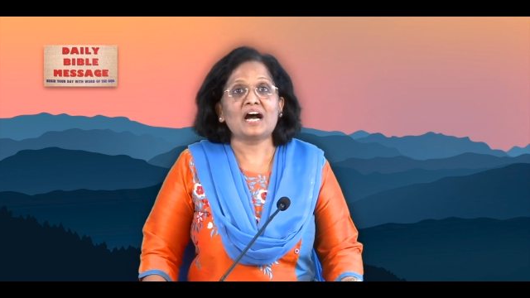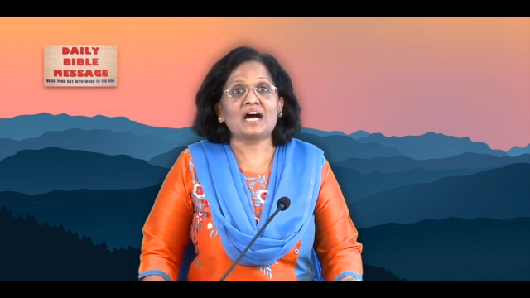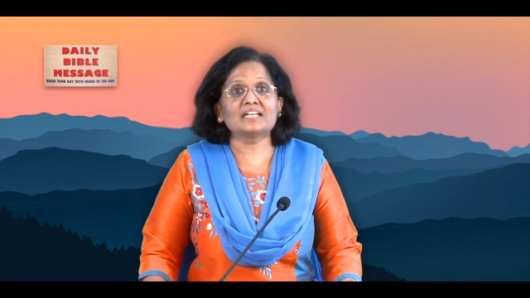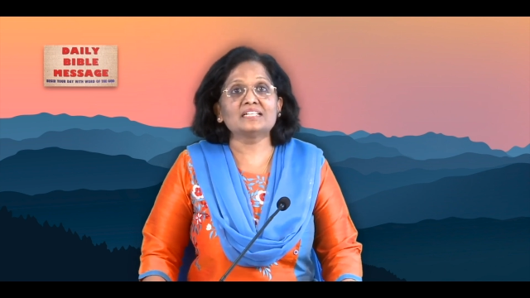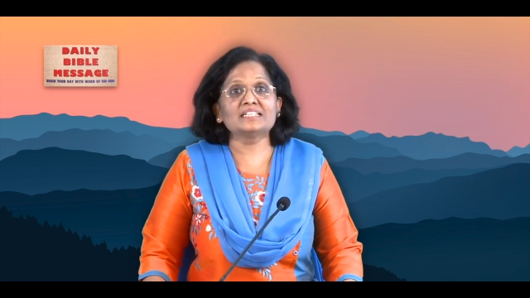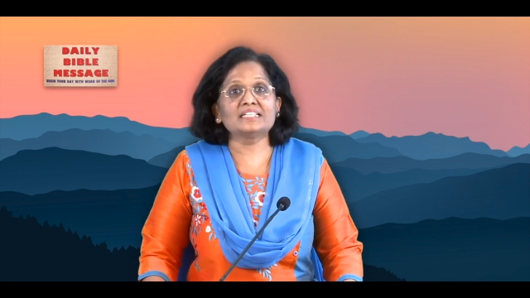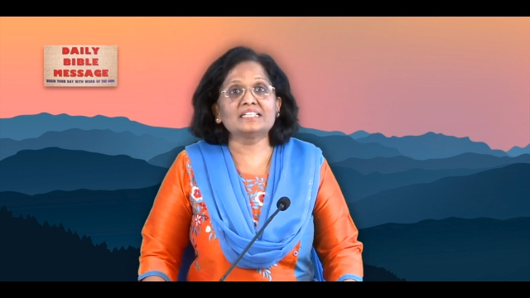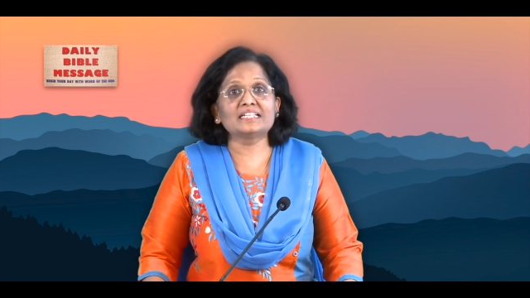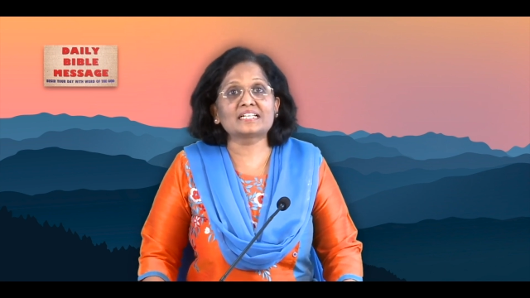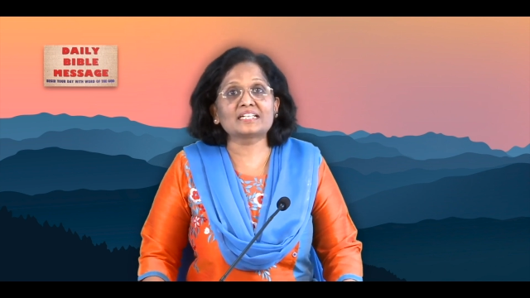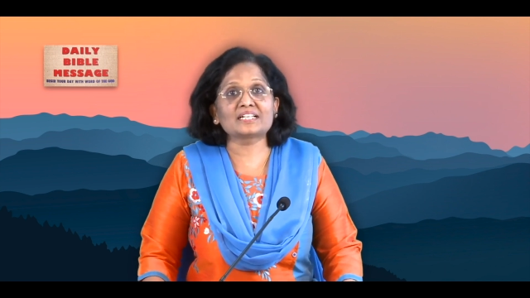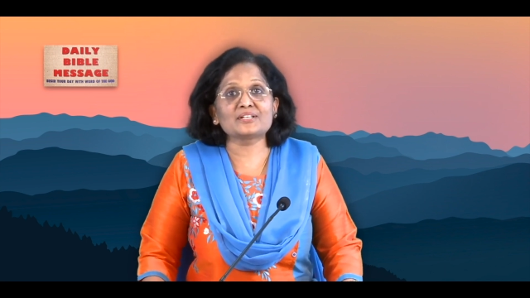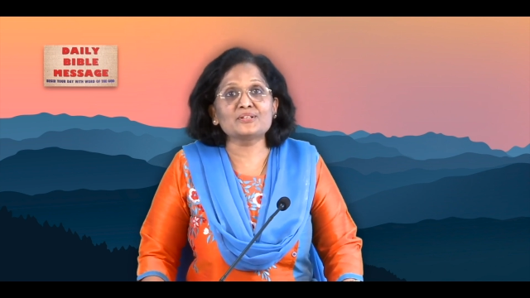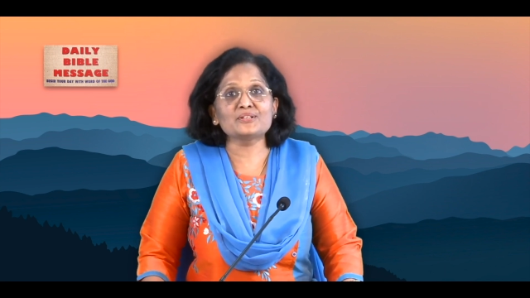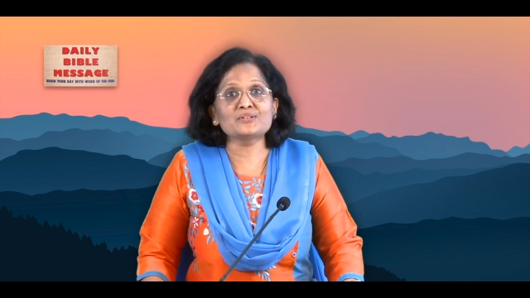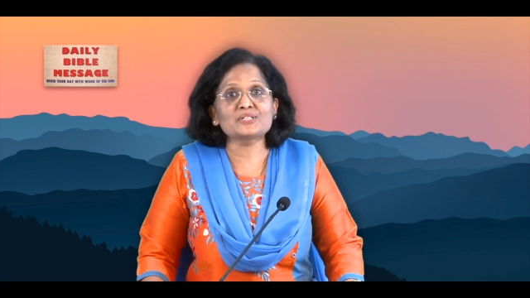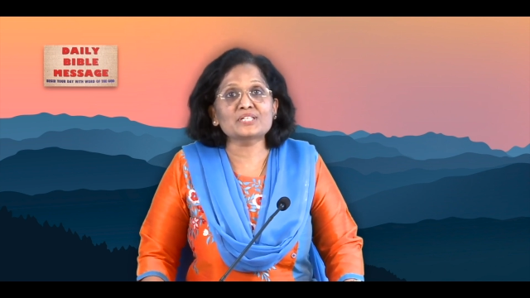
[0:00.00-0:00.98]
And ikkada
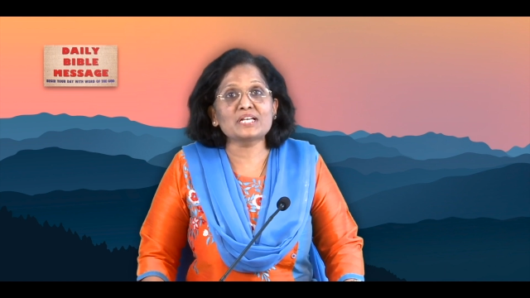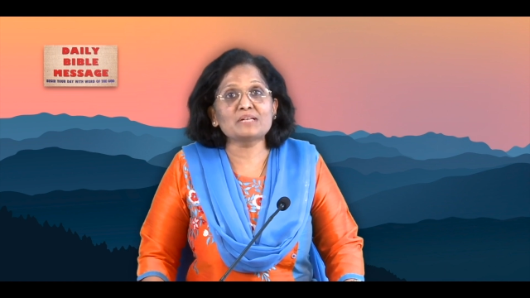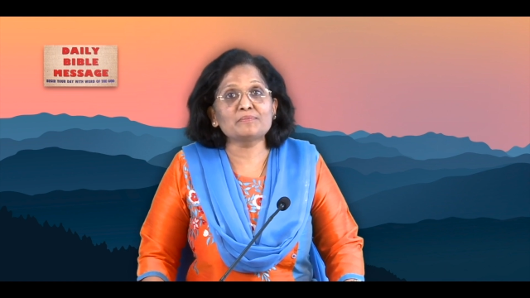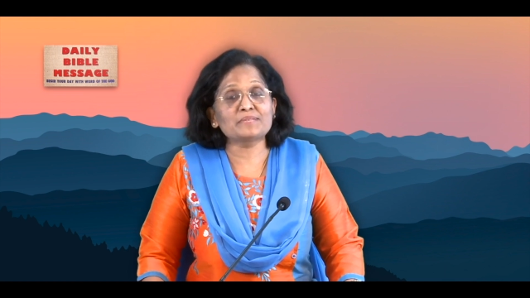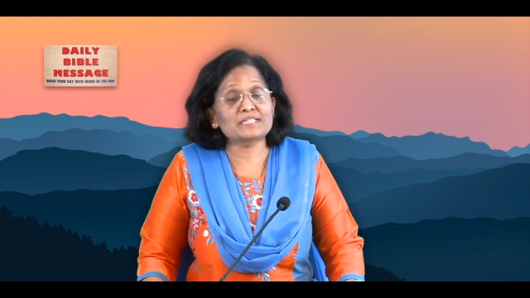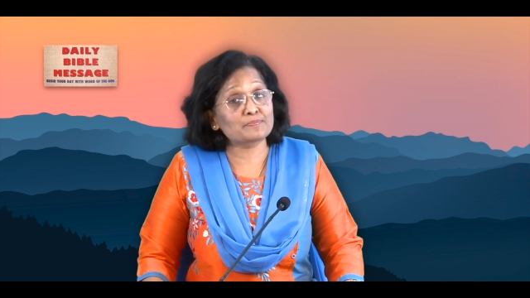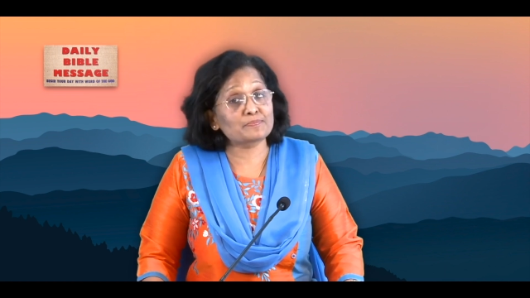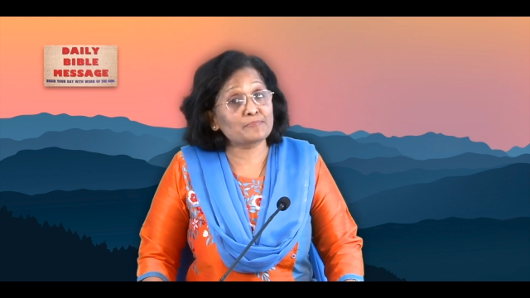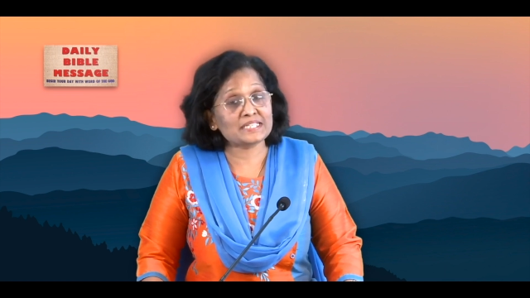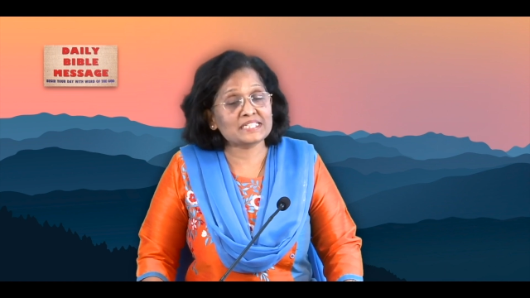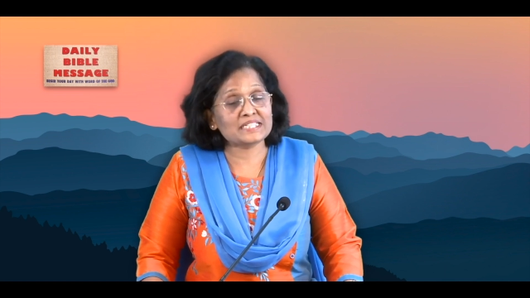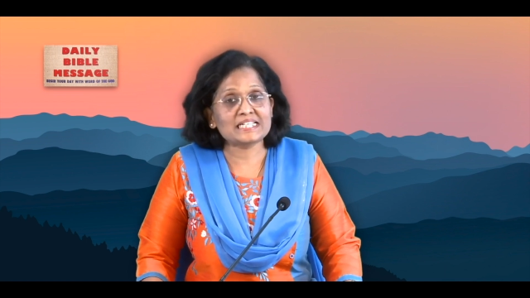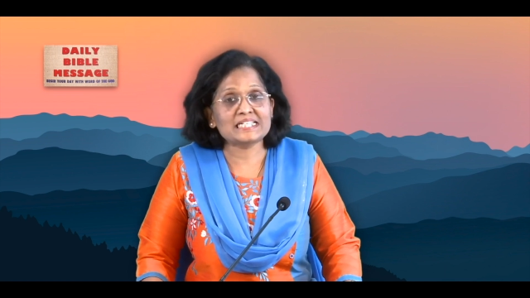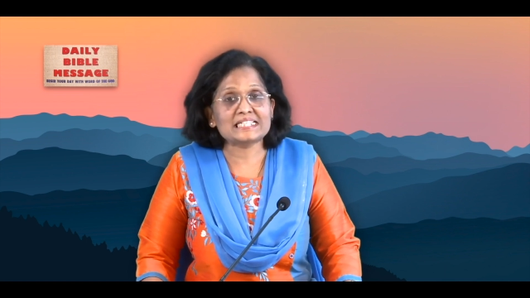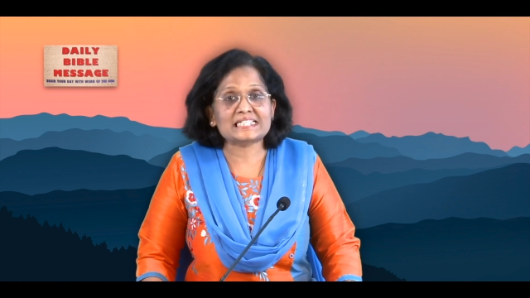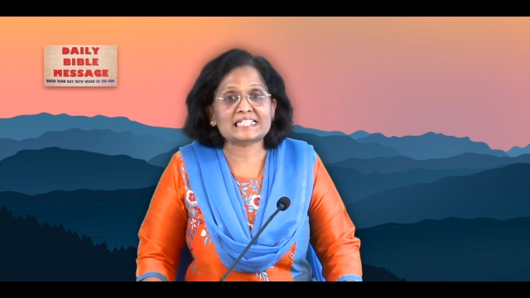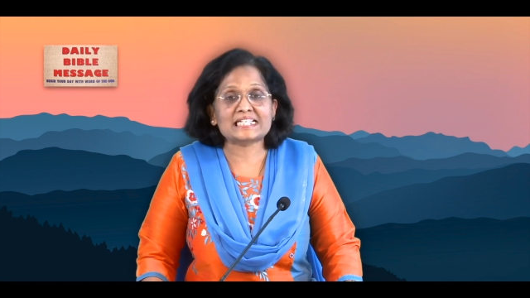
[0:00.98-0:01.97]
you shall be
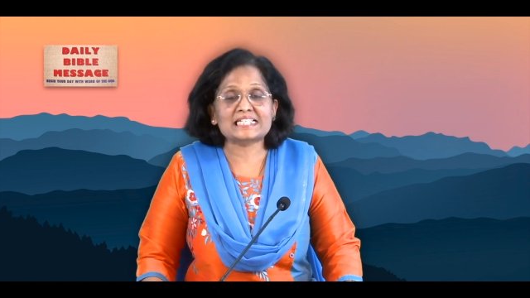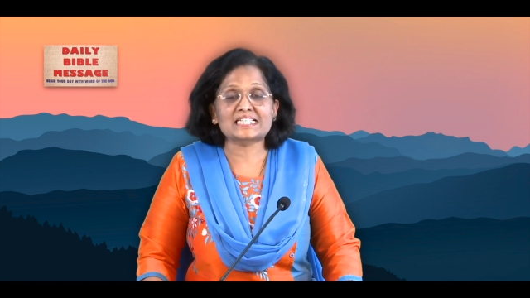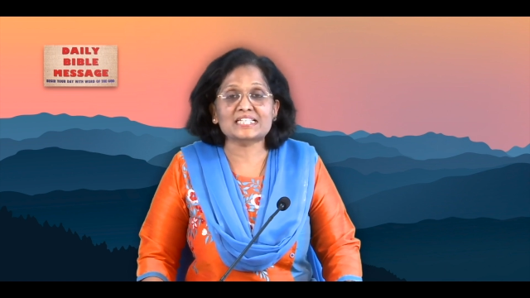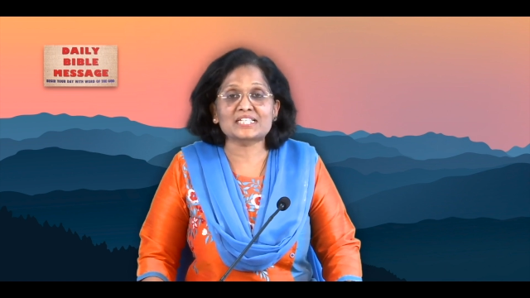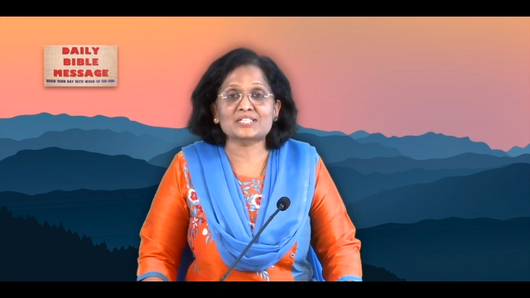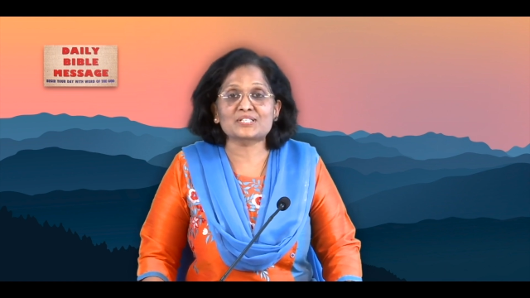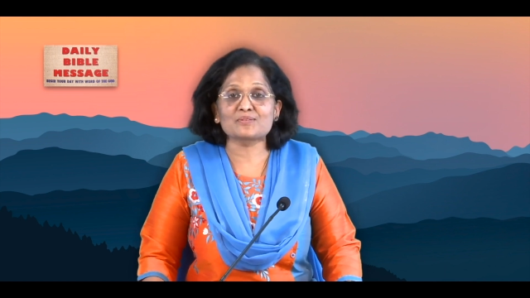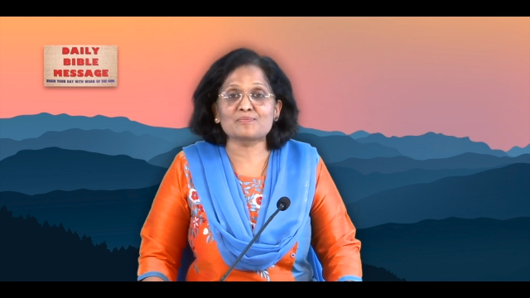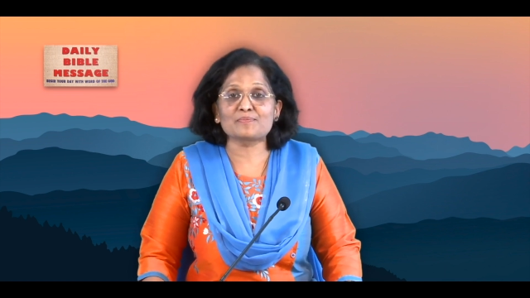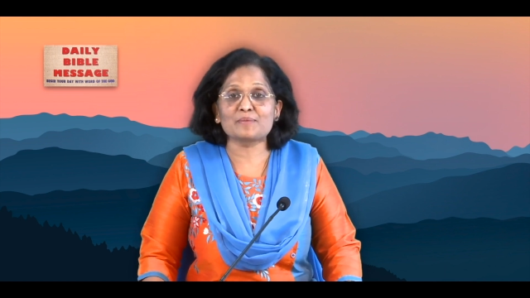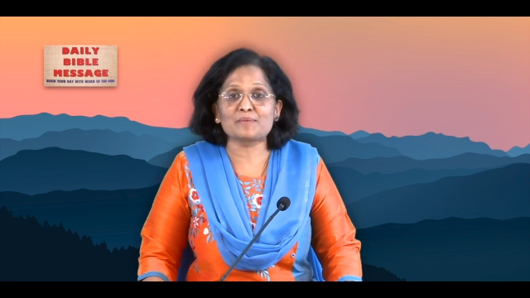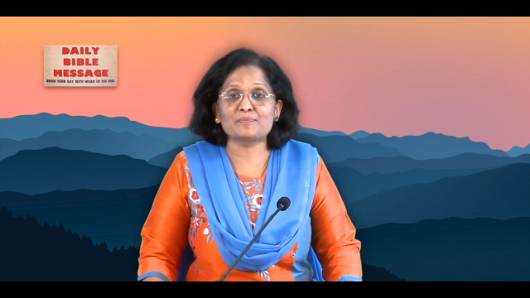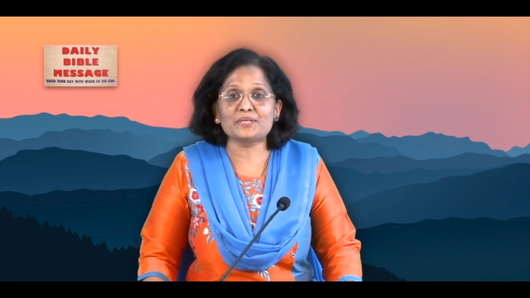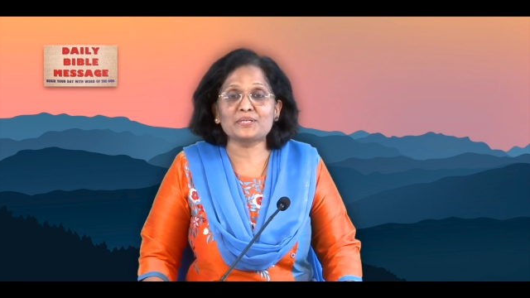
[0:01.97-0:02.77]
special treasure to me.